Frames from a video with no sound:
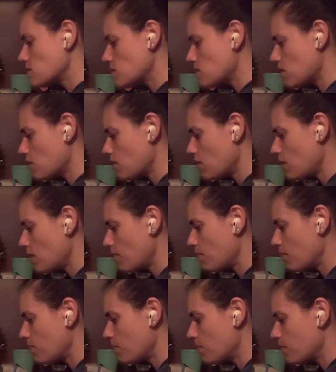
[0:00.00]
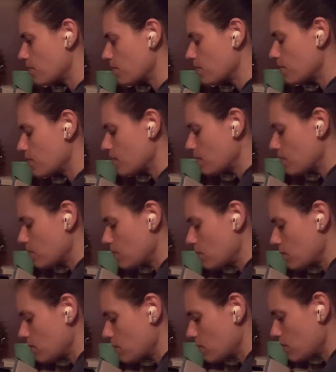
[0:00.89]
All right.
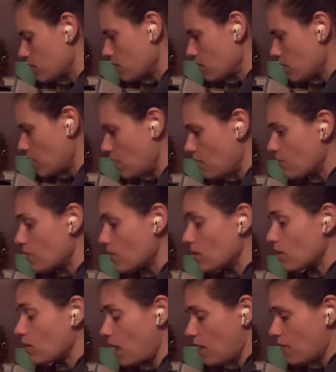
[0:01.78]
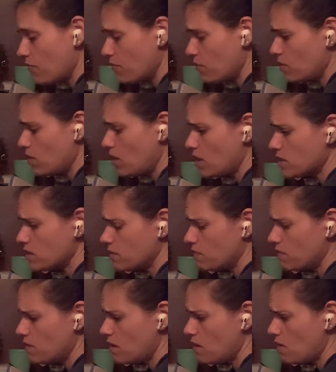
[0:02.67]
And I feel lots of
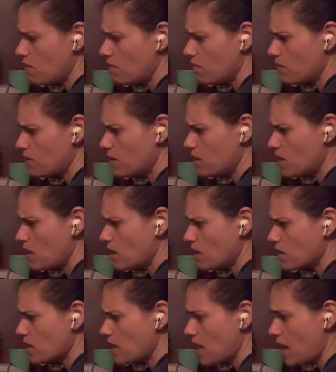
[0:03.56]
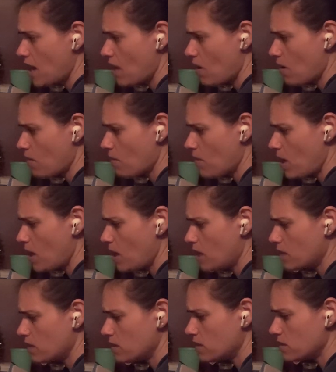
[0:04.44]
love and care
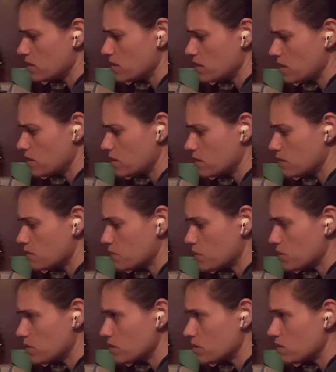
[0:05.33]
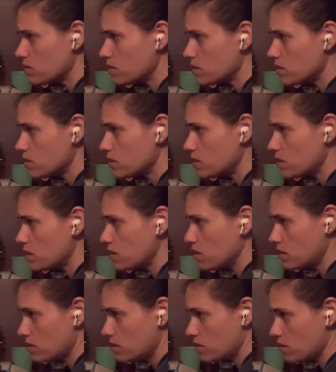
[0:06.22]
behind this. Like this person is
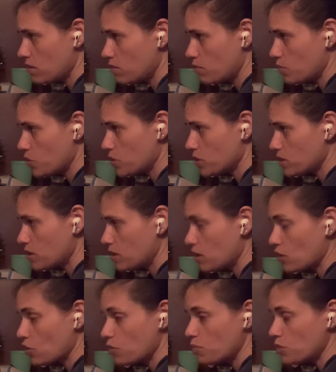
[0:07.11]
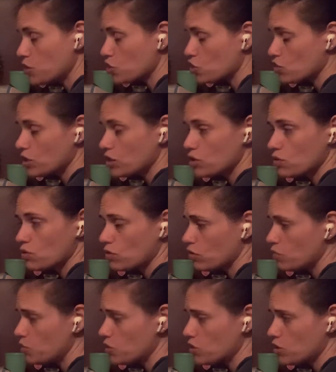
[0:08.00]
seeing this other person. It could be a stranger, it
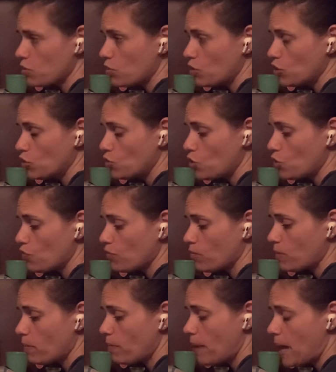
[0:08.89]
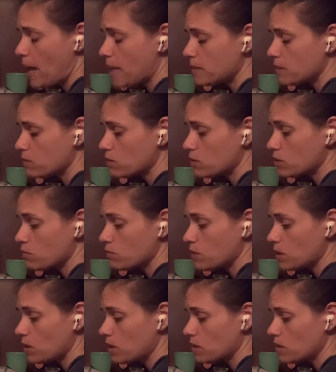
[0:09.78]
could be someone you know from the past or
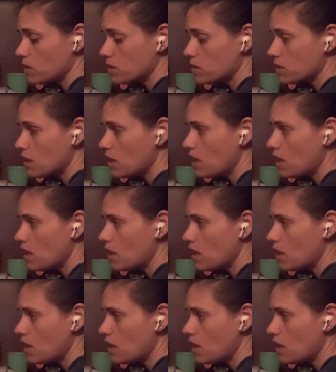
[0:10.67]
something like this.